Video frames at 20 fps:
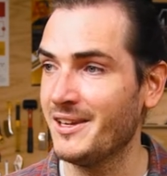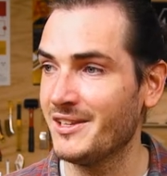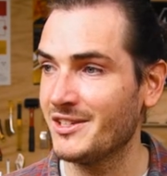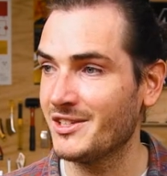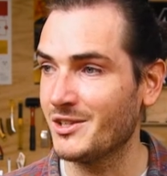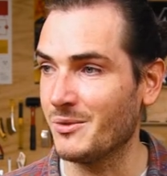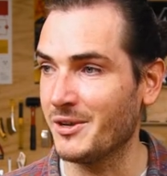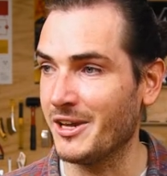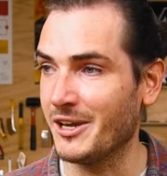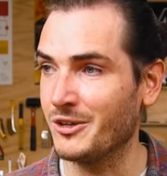
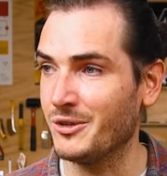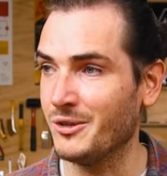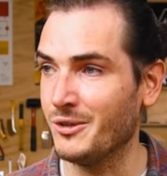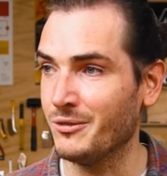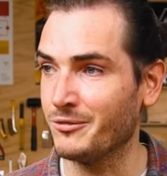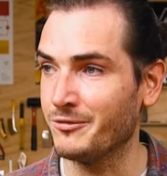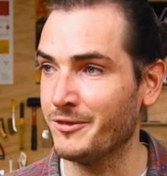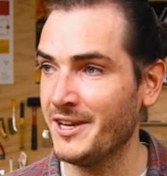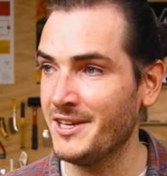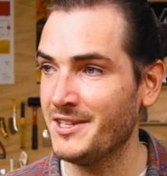So when I
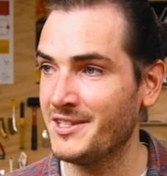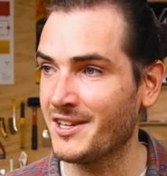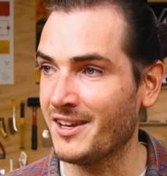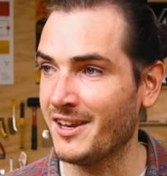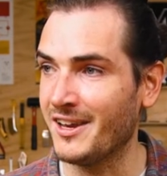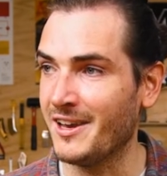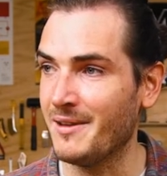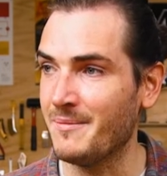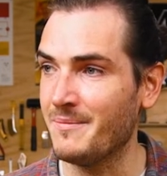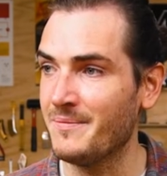call read
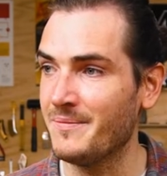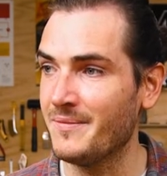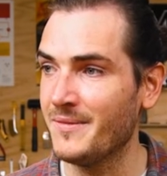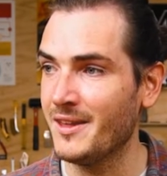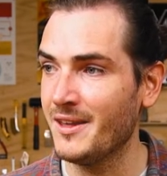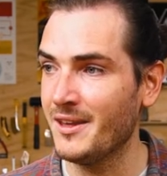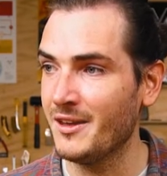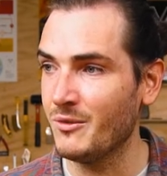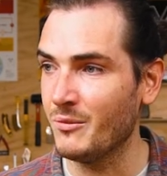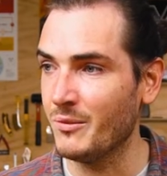time,
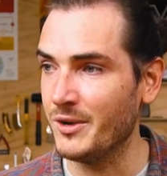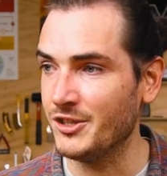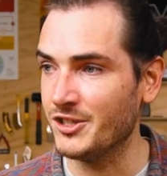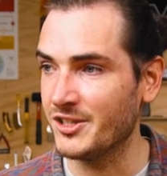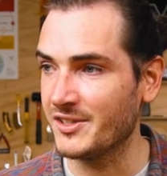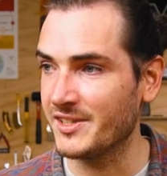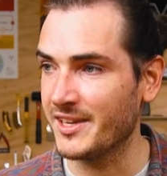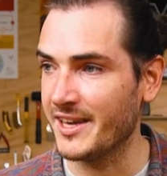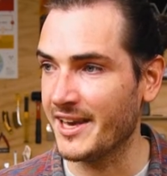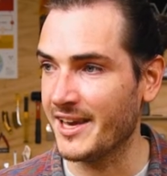we
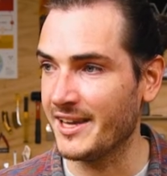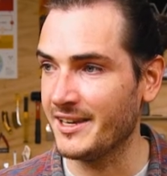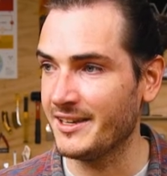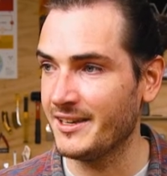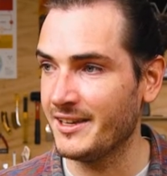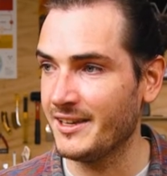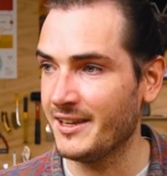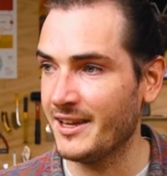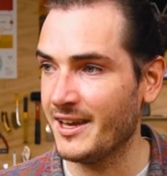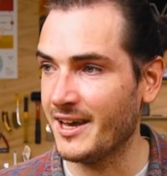just get
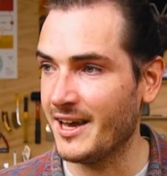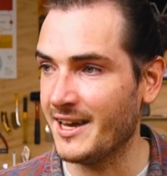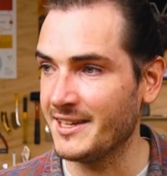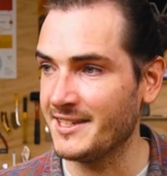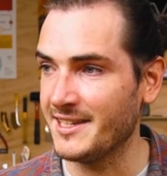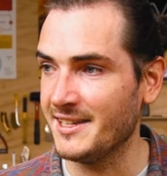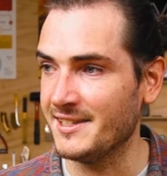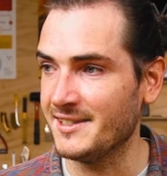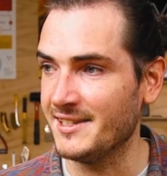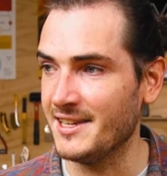
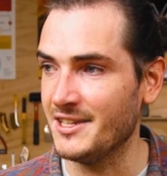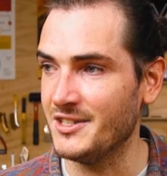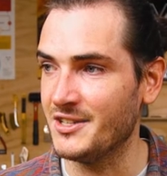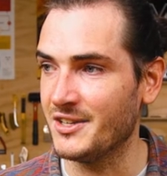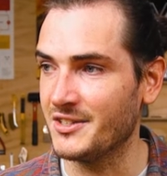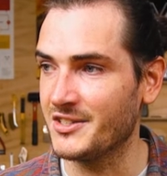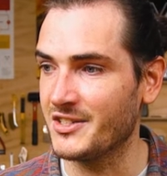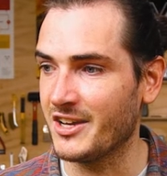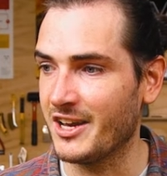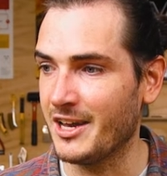
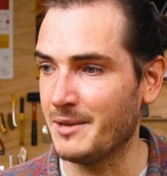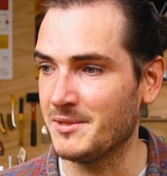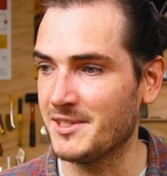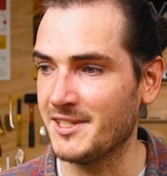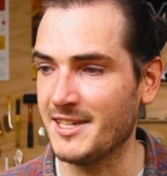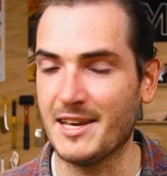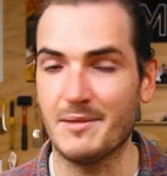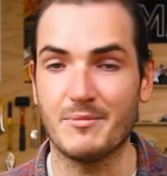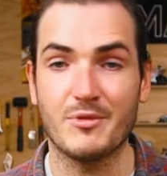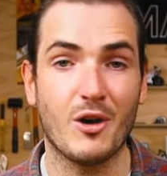
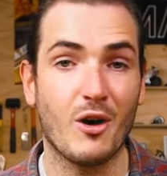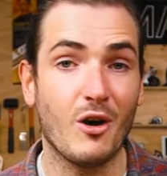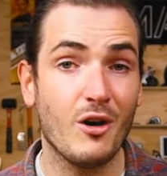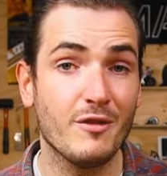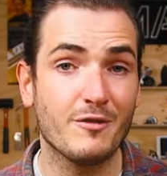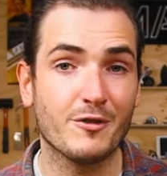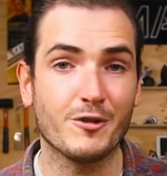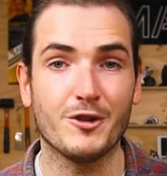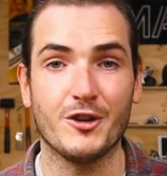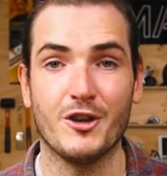rtc.timestamp
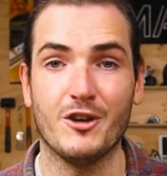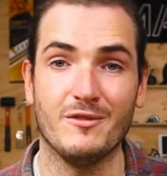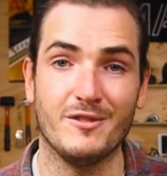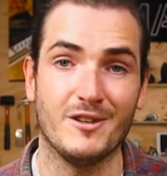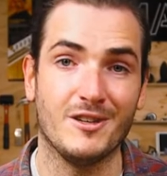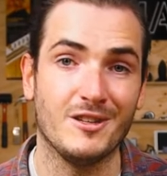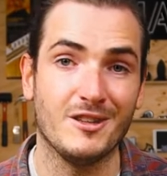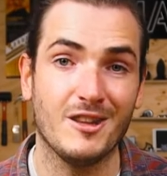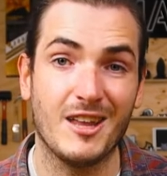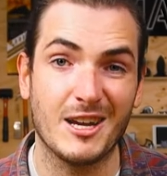over and
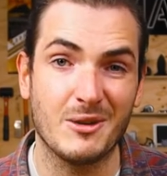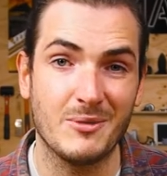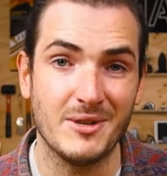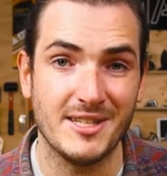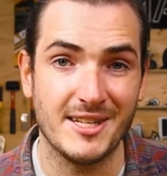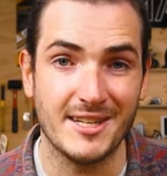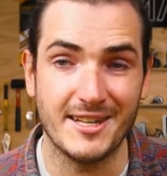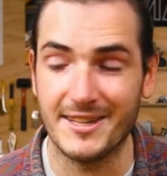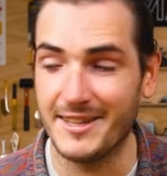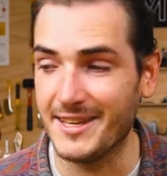over like we
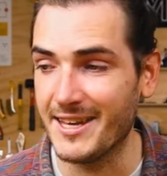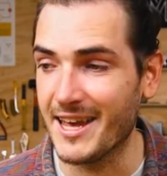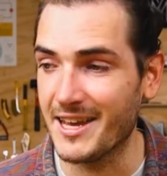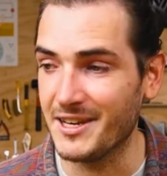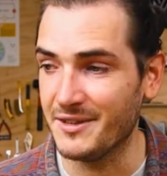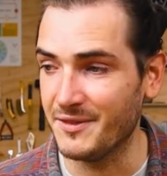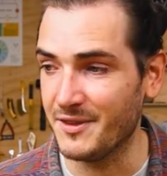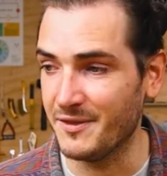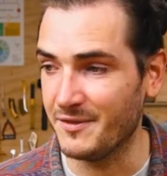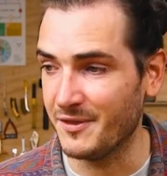did at the
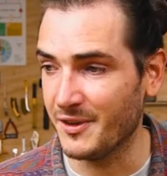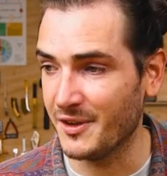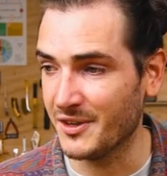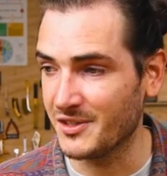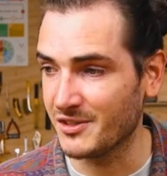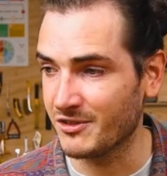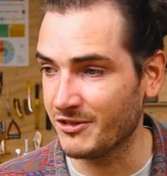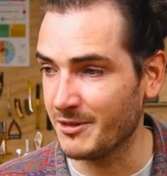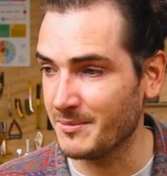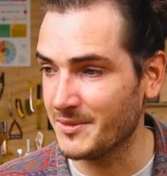end of the
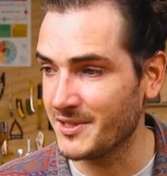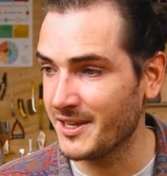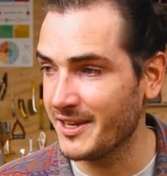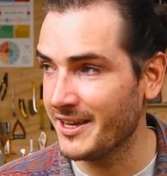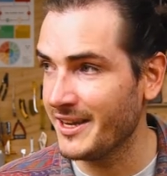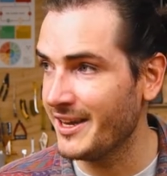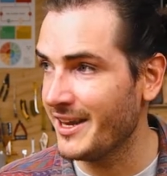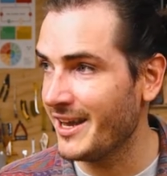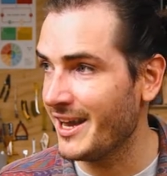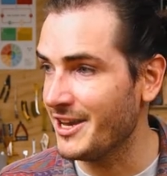first script.
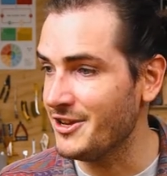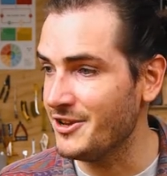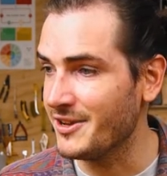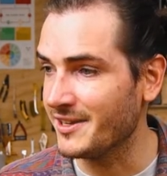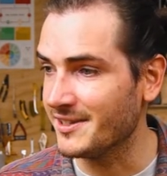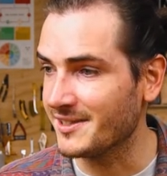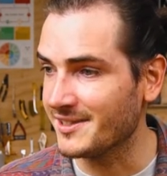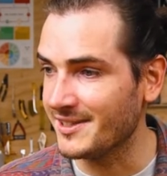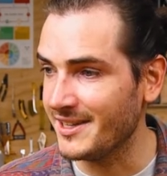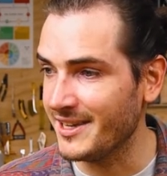And you
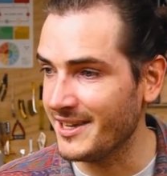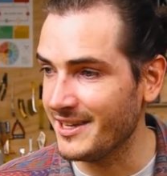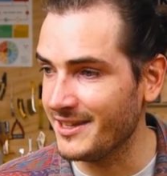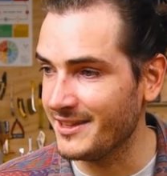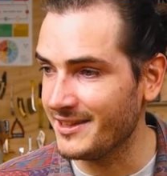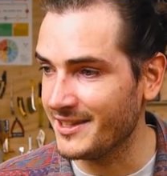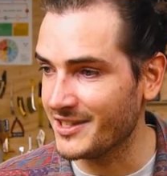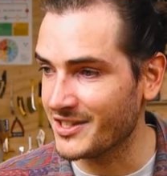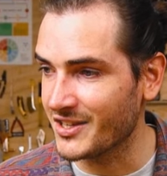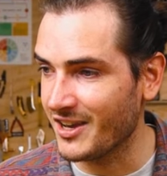can see
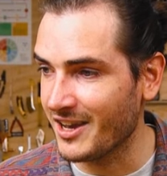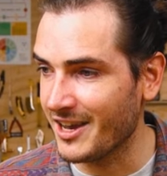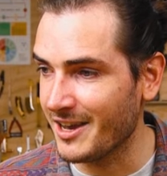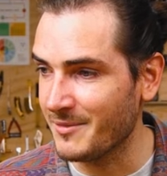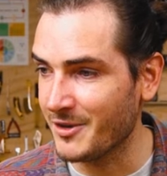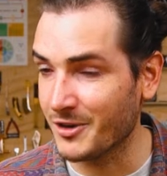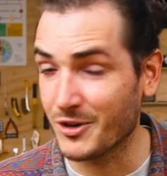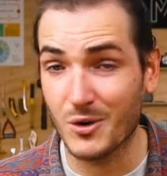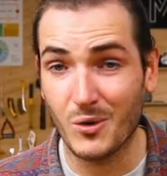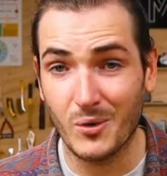the
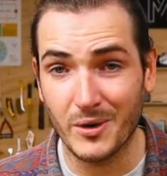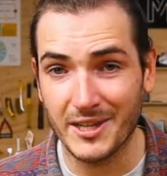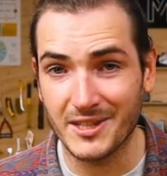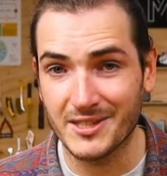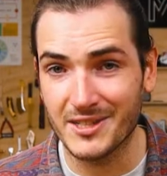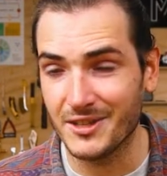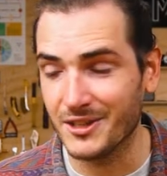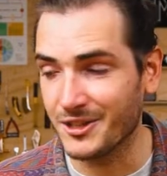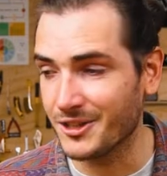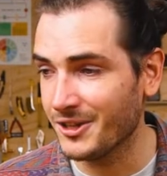time according
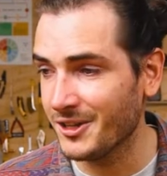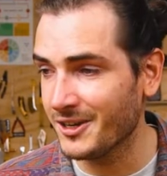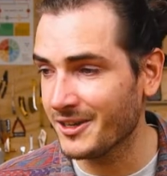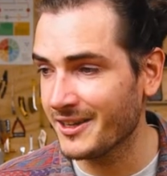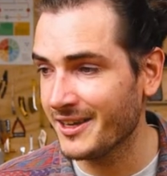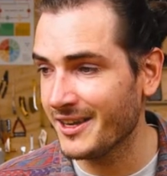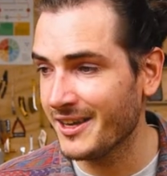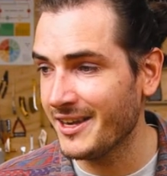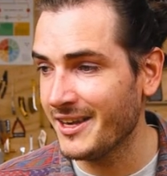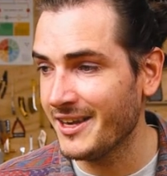to the
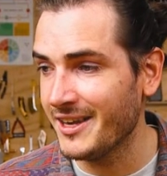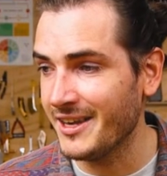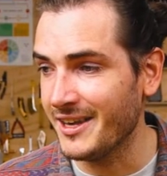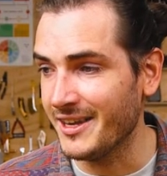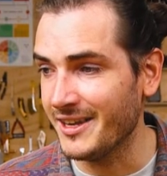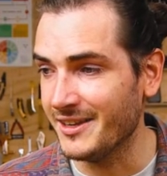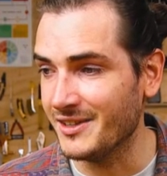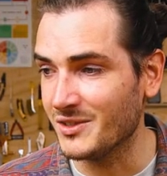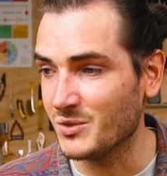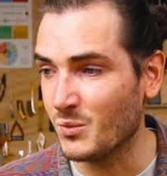clock
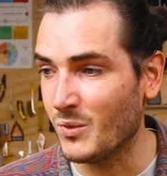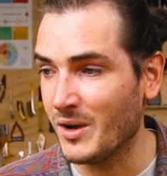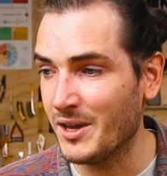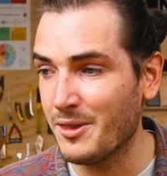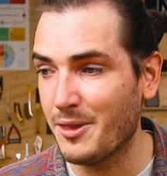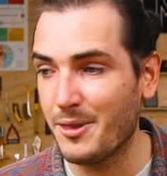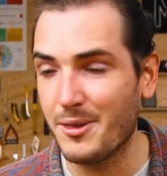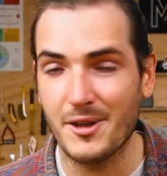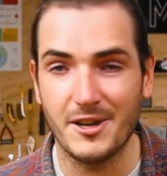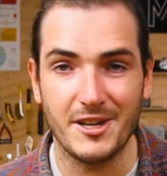is
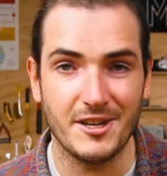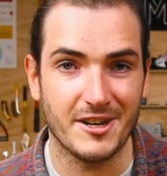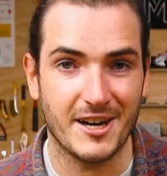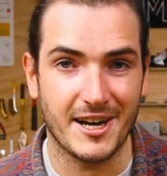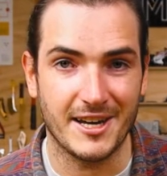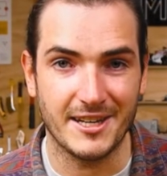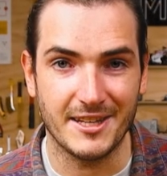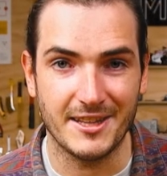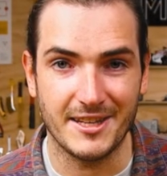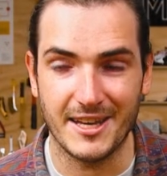
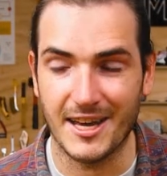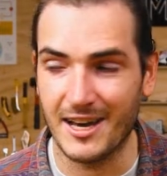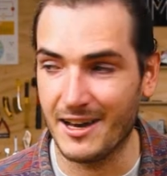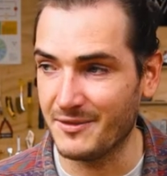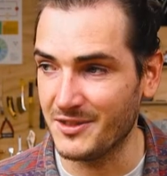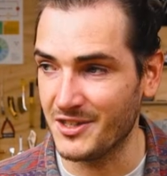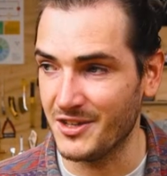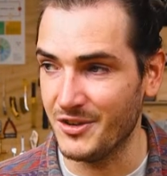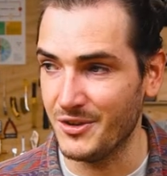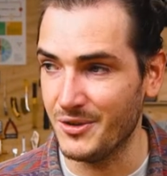1:39 in the
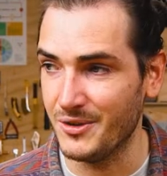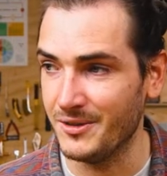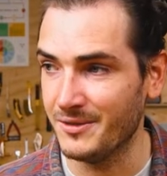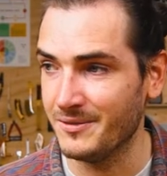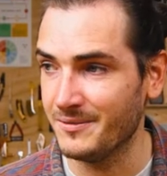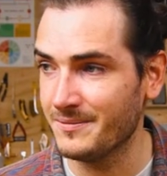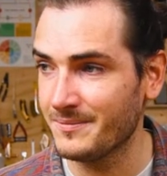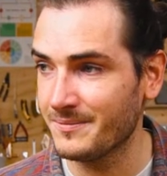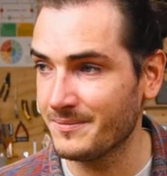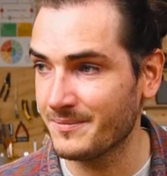
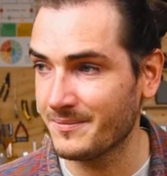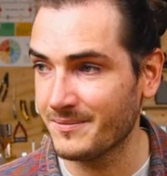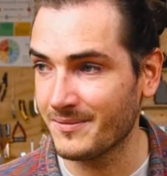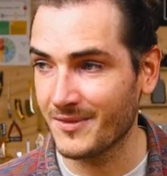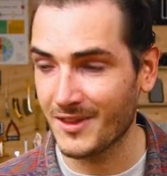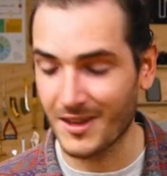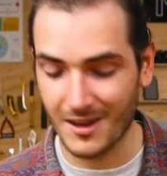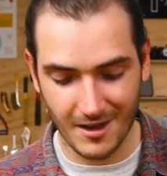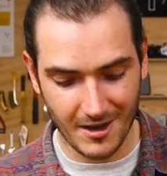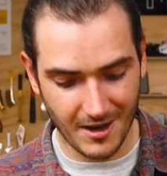afternoon.
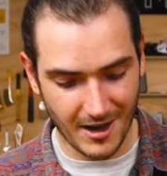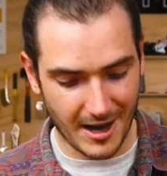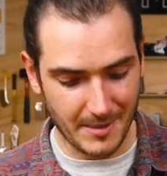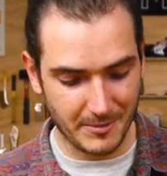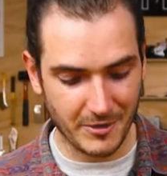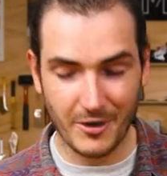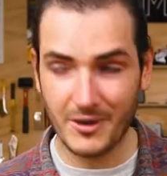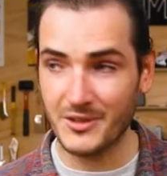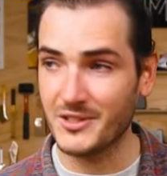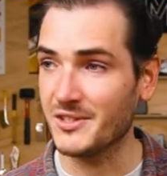
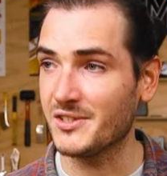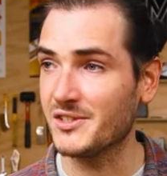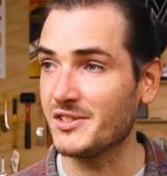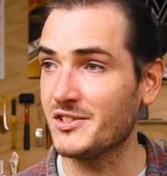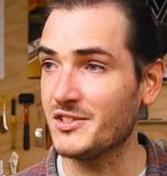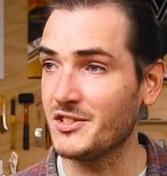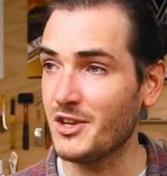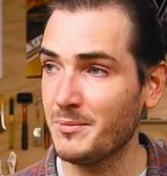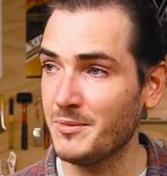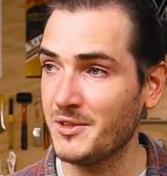I'm going to
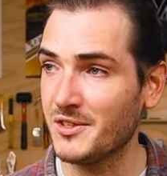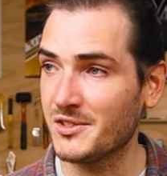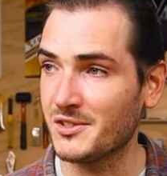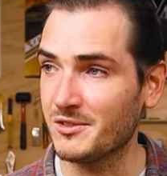stop the